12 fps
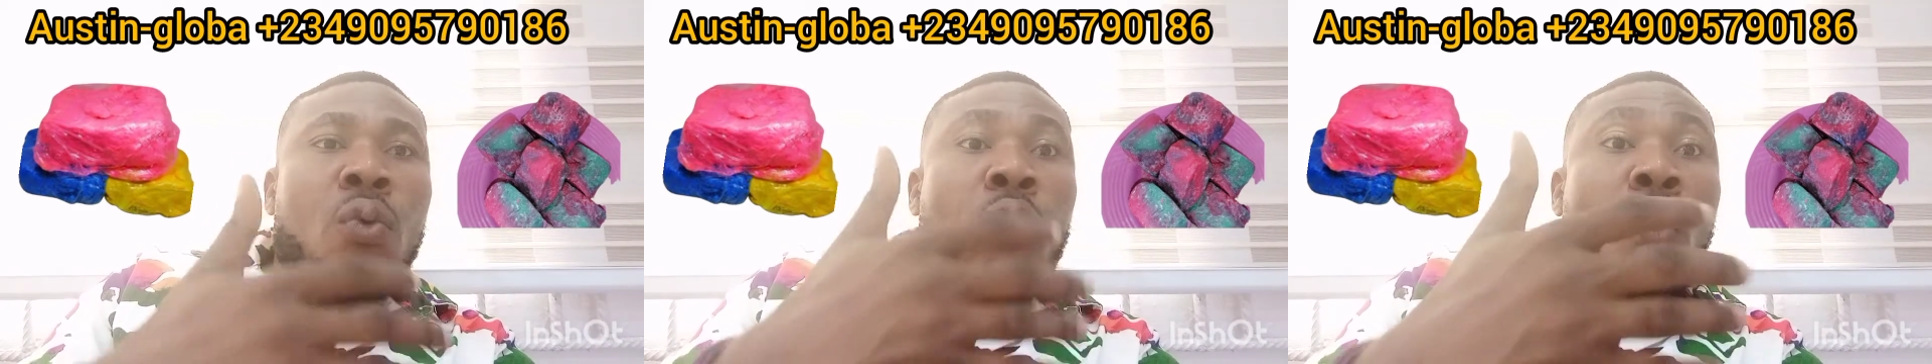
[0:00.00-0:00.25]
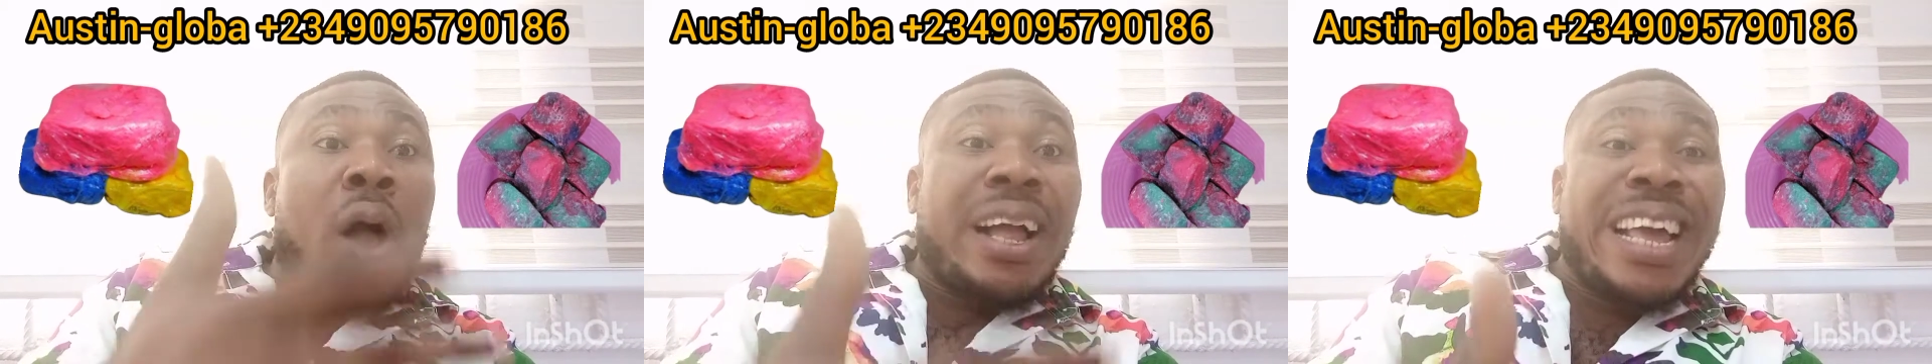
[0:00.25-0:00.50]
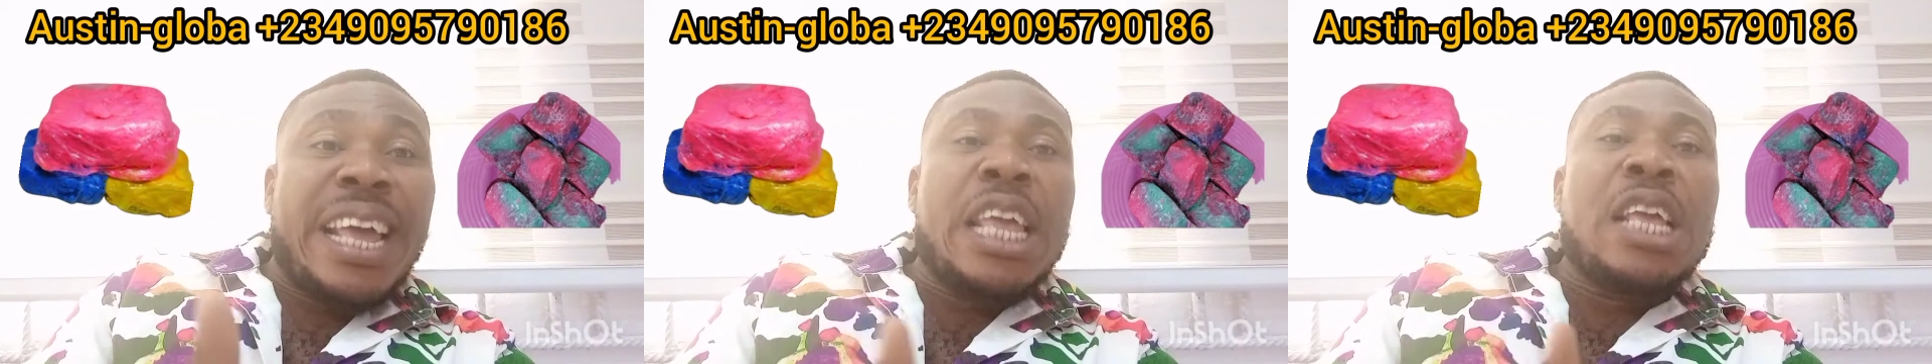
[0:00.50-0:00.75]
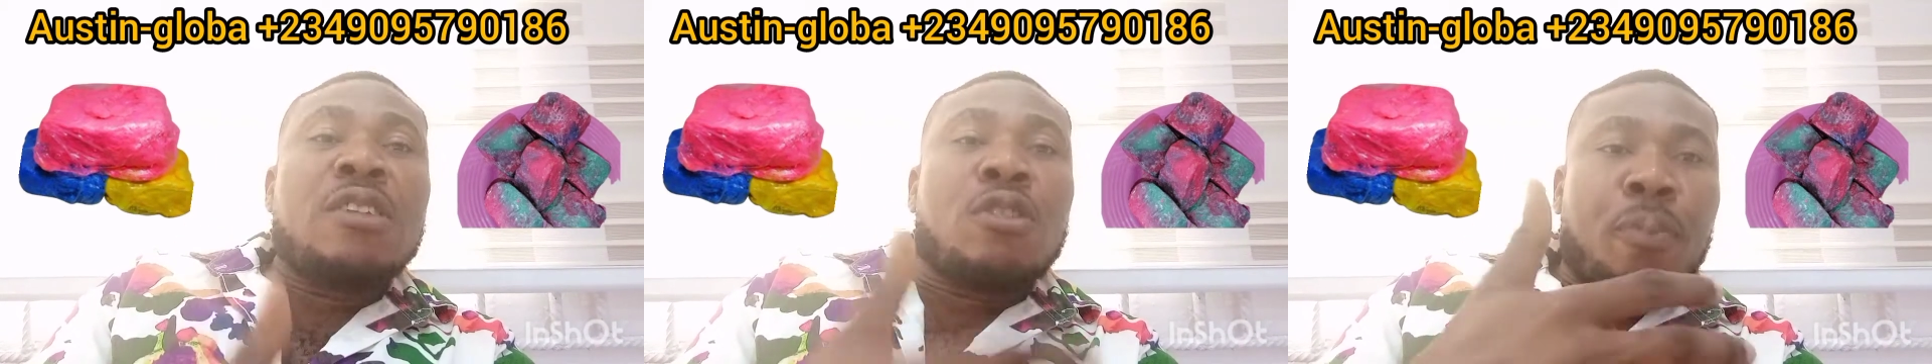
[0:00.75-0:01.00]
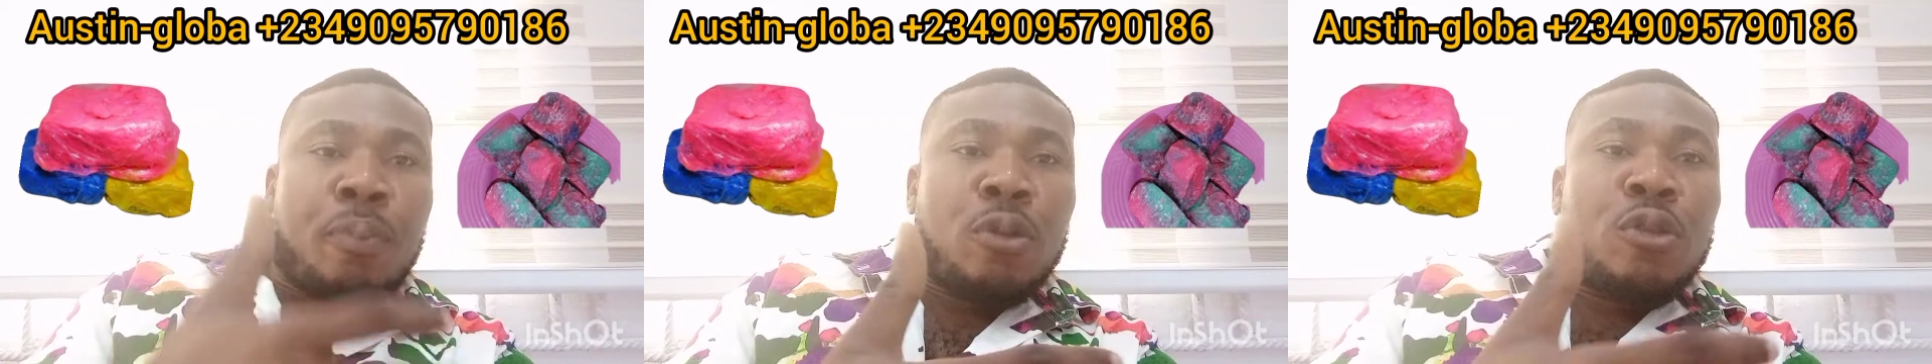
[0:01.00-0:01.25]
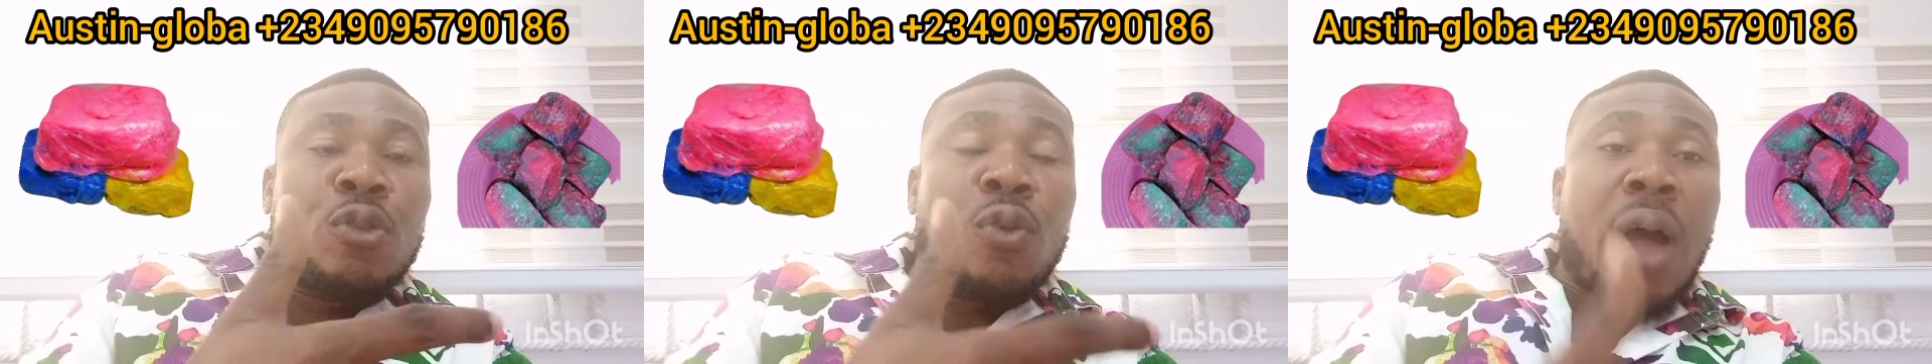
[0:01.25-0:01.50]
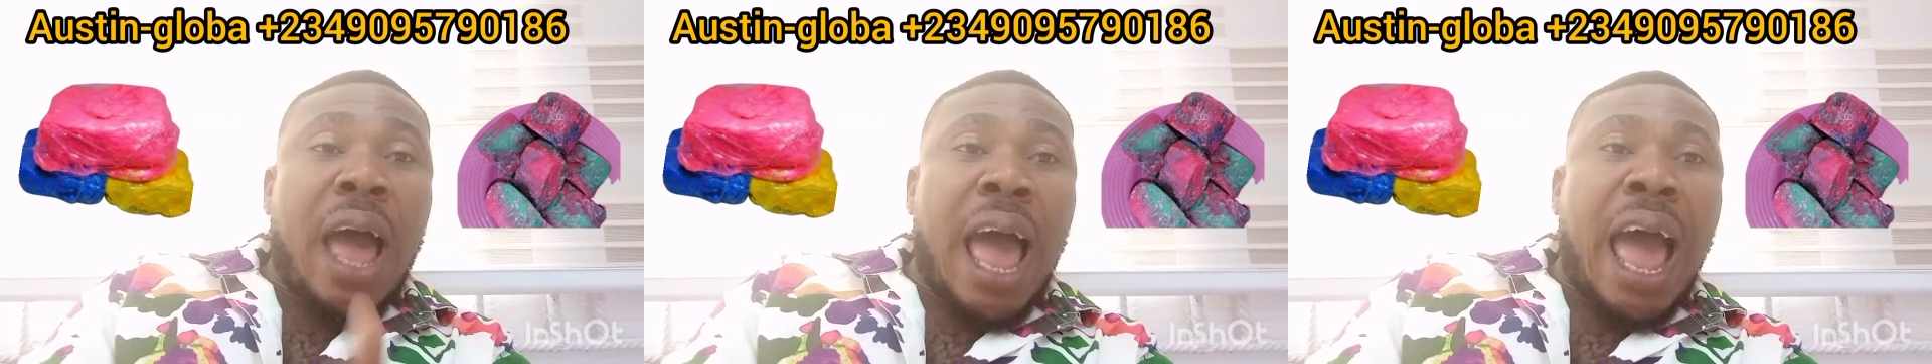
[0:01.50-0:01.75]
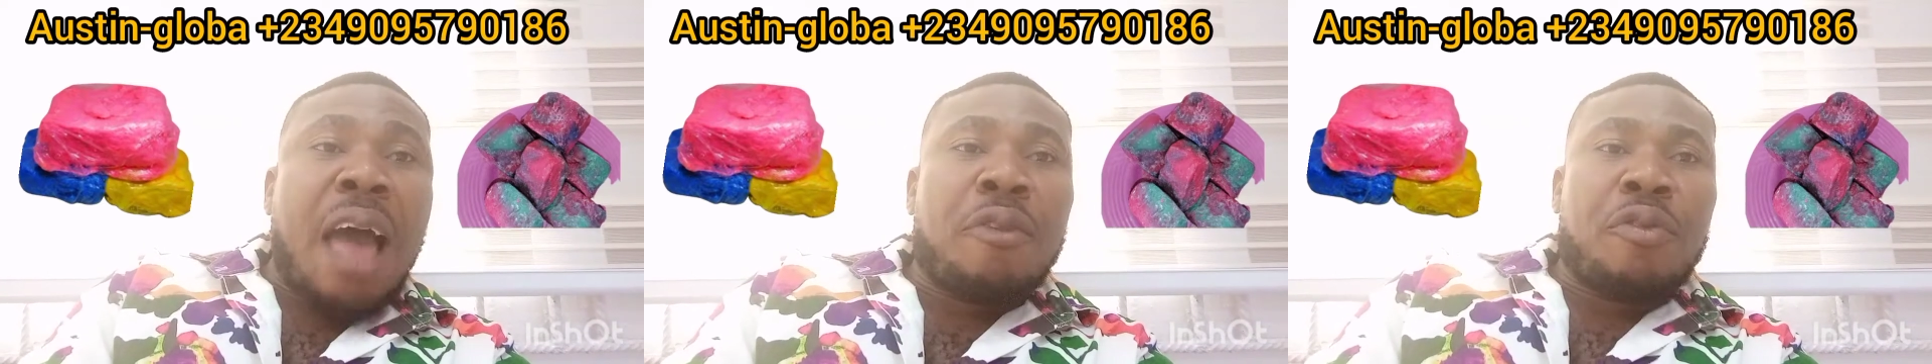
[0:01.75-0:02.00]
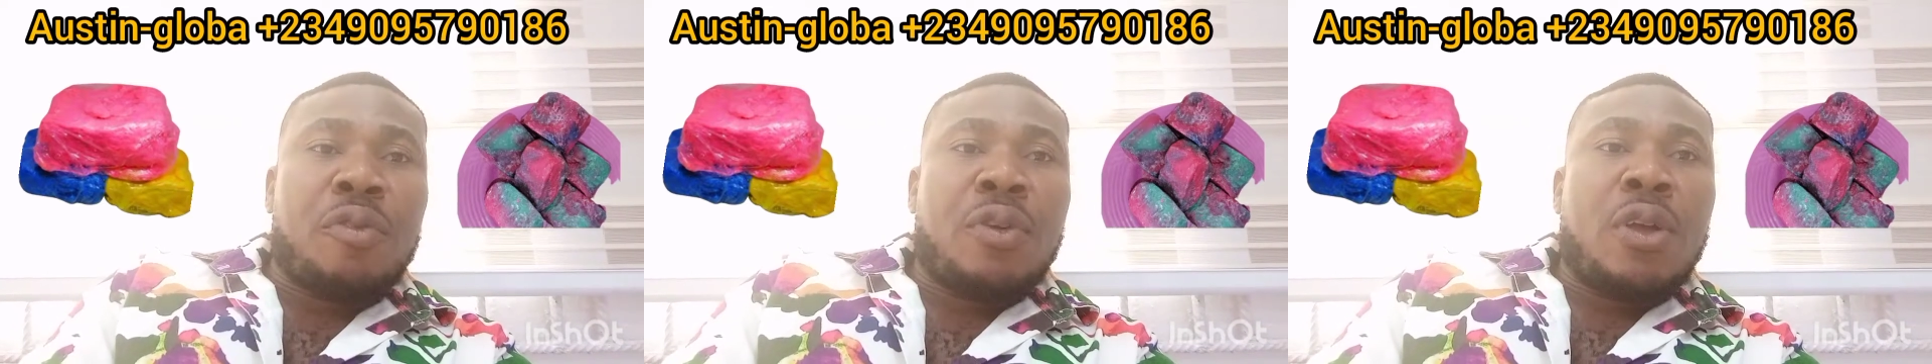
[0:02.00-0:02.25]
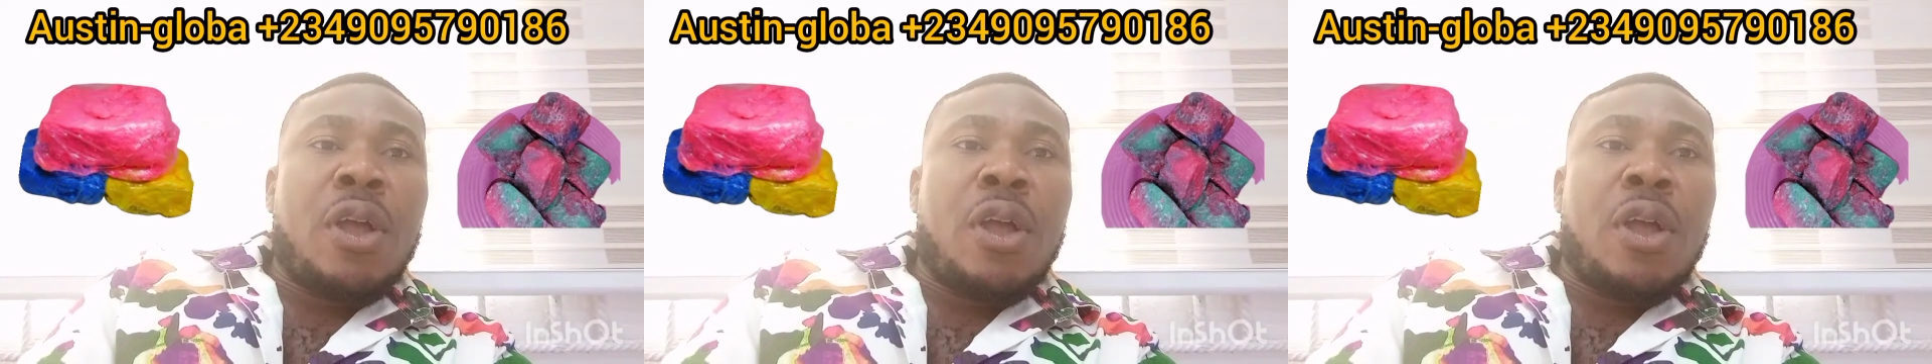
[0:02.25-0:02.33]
work he's supposed to have,